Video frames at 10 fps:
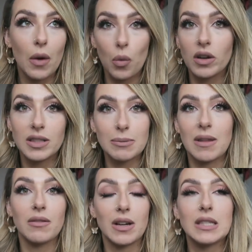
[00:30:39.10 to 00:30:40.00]
I want to
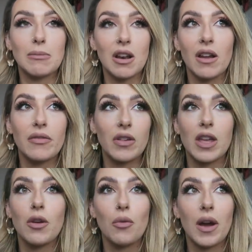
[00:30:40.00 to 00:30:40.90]
spend the rest of my life with
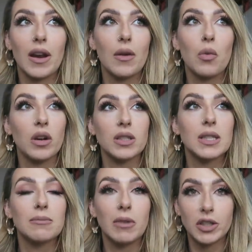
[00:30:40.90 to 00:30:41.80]
you and I
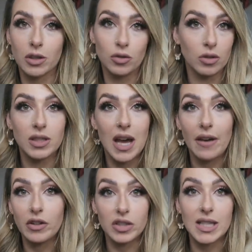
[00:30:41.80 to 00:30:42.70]
want my children to
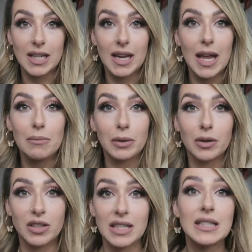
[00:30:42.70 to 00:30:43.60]
have your DNA
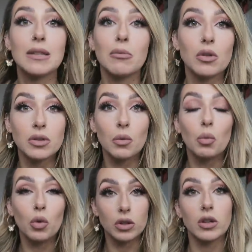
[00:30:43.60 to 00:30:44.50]
because he's the most
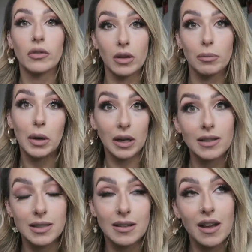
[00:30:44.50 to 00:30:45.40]
wonderful
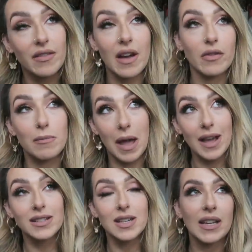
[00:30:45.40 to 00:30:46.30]
person I've ever
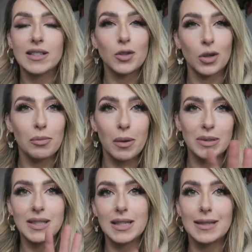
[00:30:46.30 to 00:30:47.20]
met and he's gonna
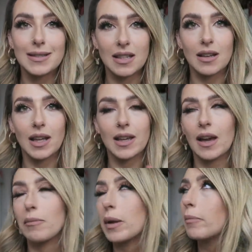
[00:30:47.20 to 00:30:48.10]
probably see this and like
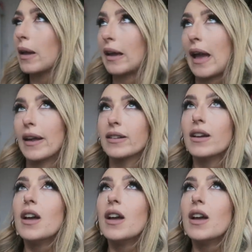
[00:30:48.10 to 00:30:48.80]
get a big big head